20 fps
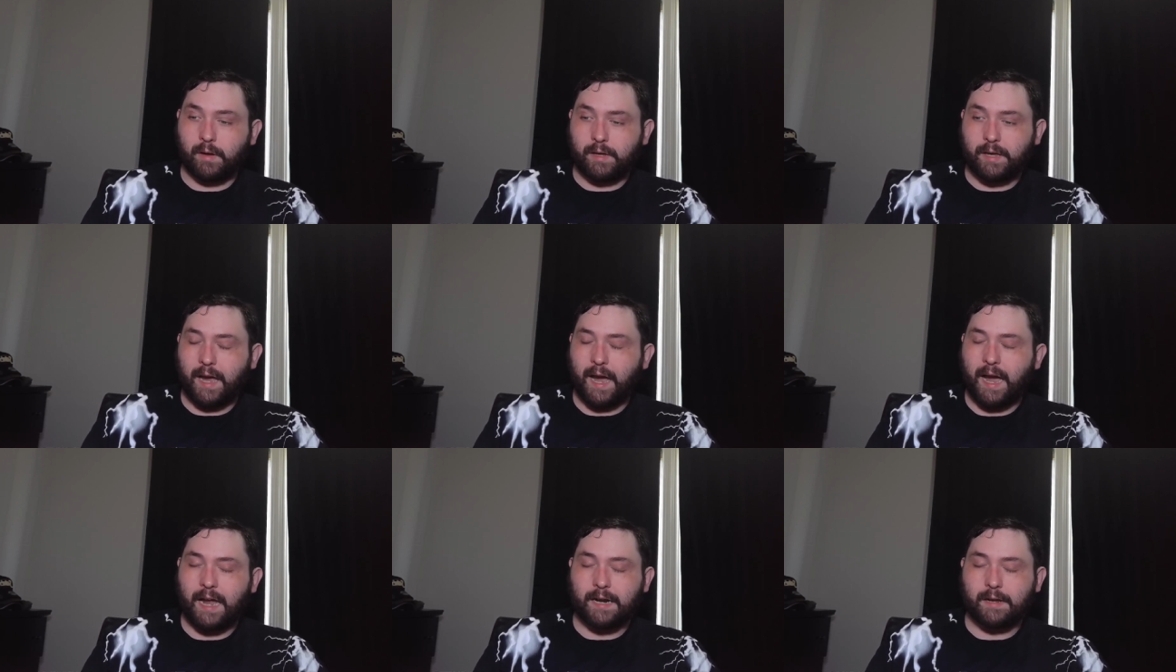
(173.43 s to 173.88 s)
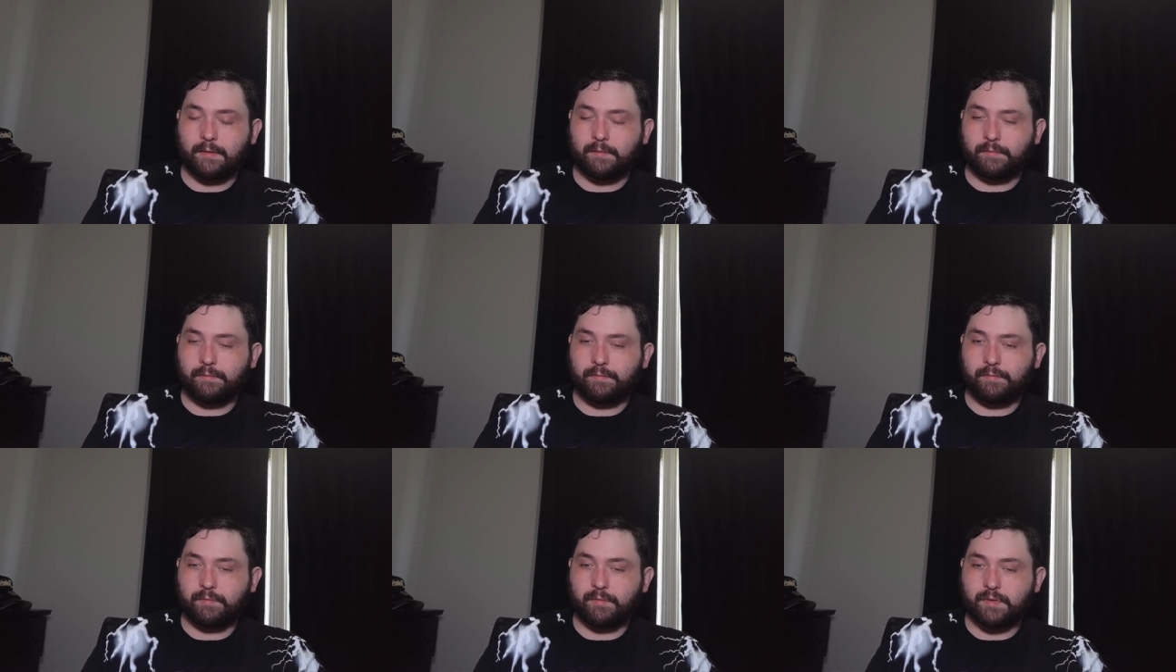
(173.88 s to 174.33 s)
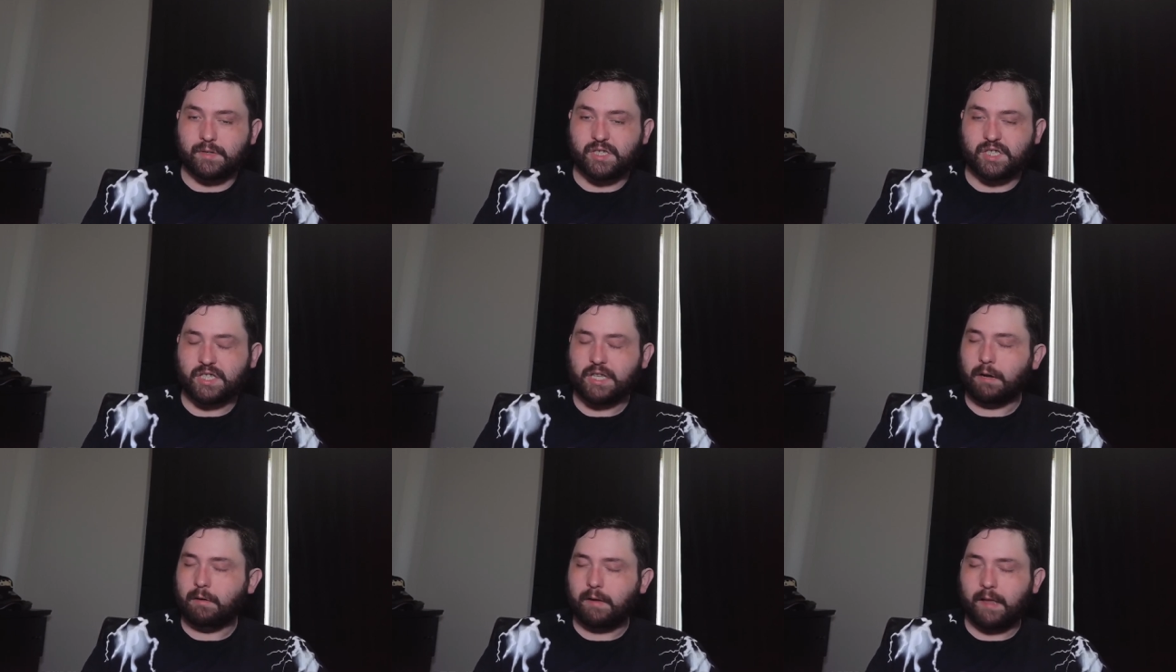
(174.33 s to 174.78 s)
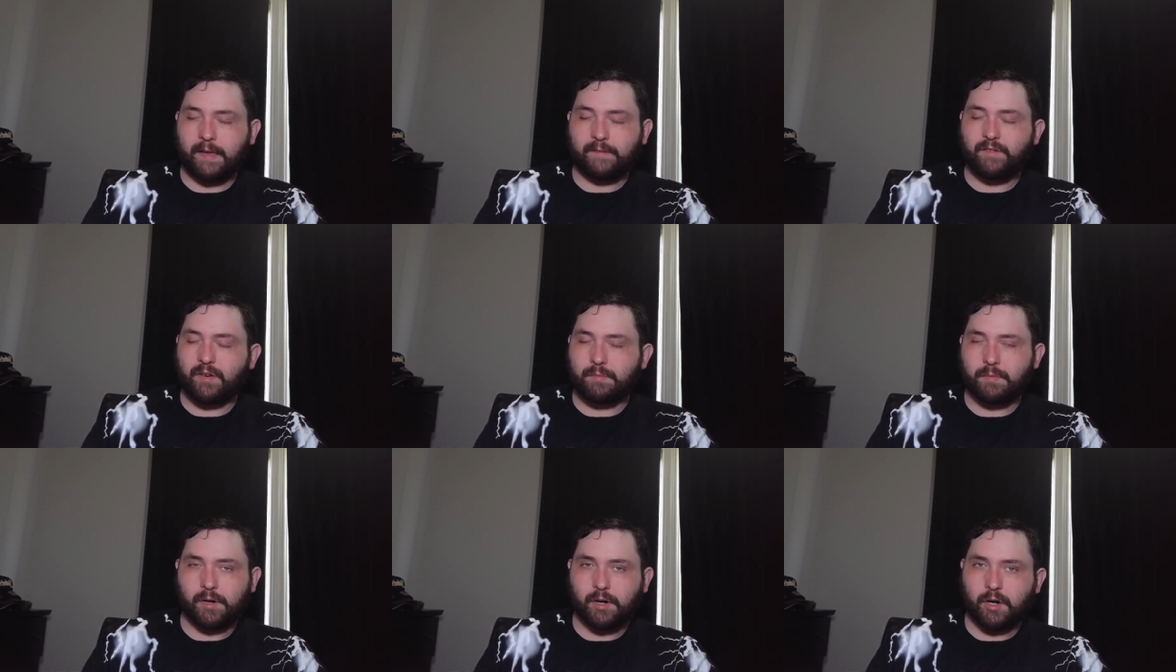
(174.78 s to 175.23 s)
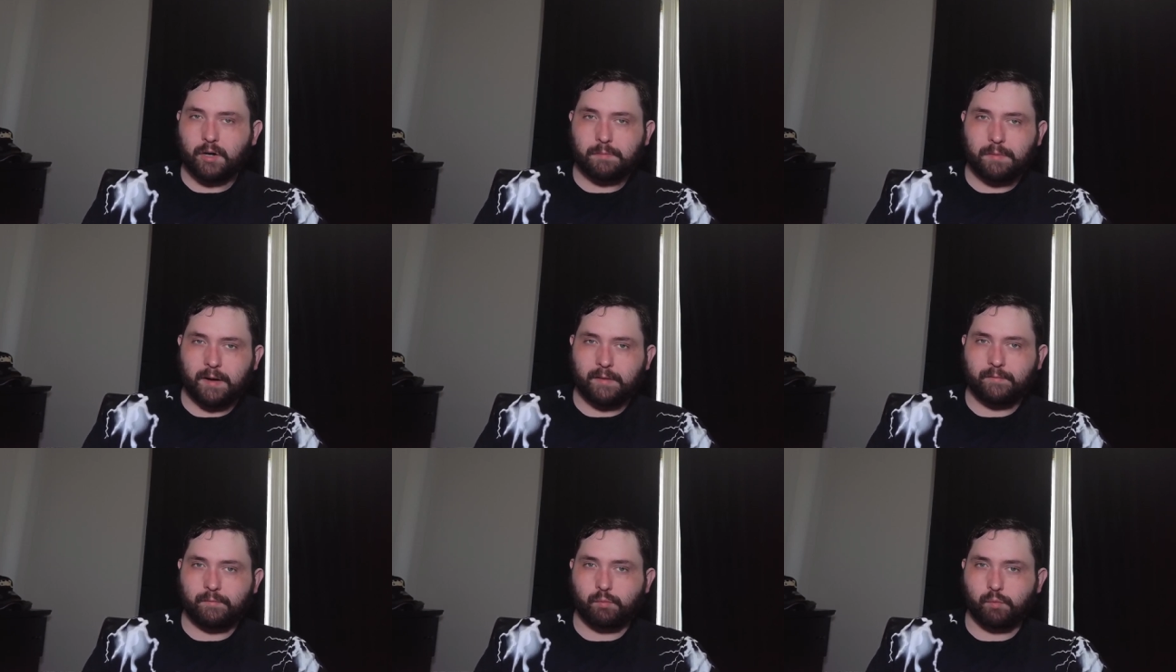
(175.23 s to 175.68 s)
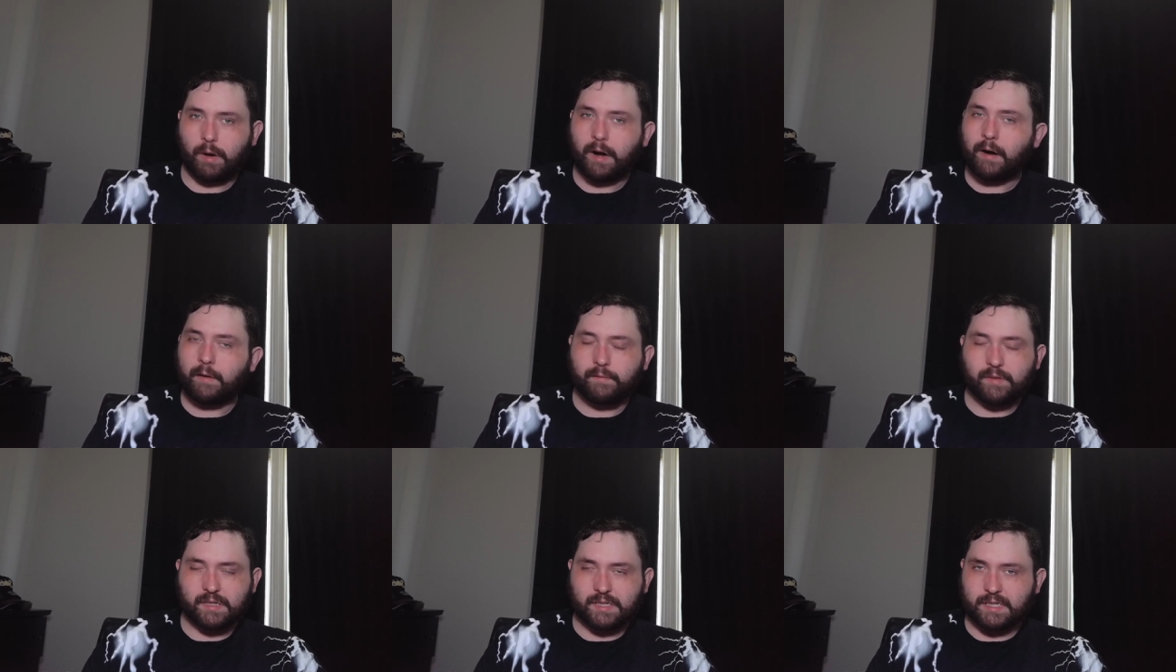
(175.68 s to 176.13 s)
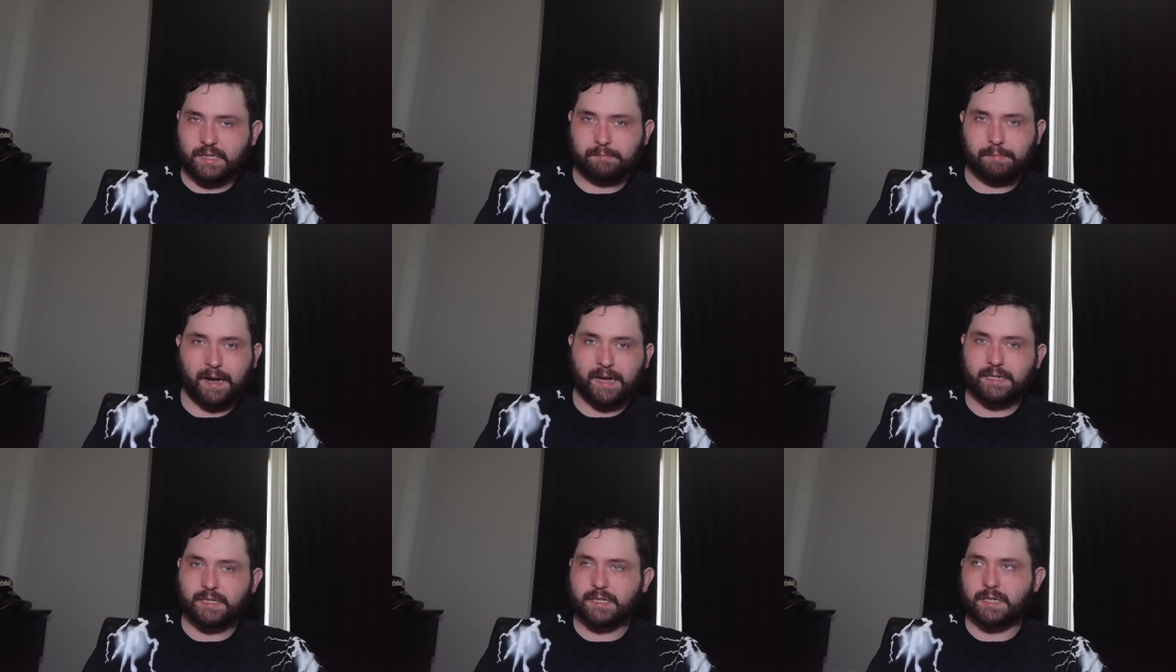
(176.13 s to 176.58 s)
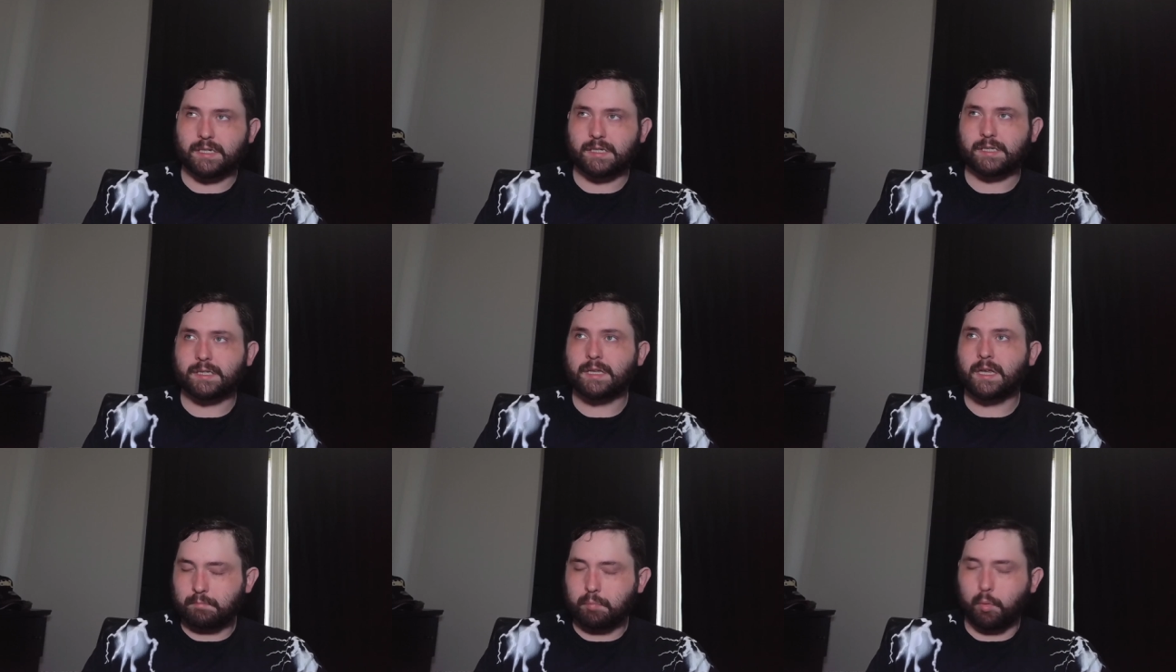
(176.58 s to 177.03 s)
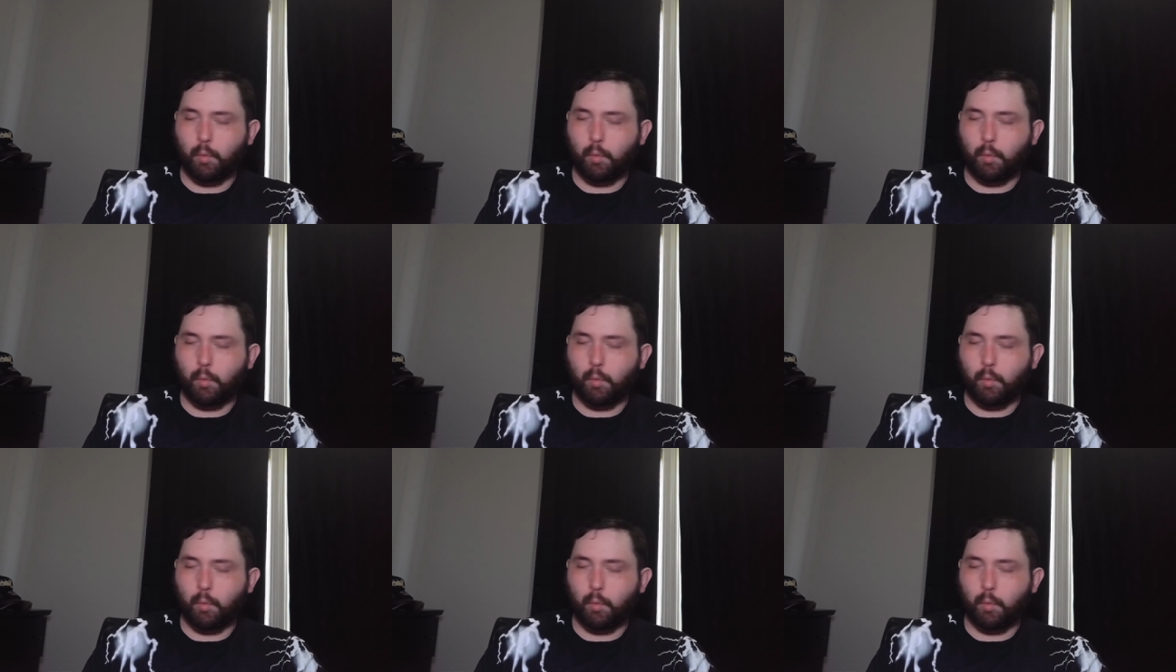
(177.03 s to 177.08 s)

kind of still give him a little bit of relevancy by just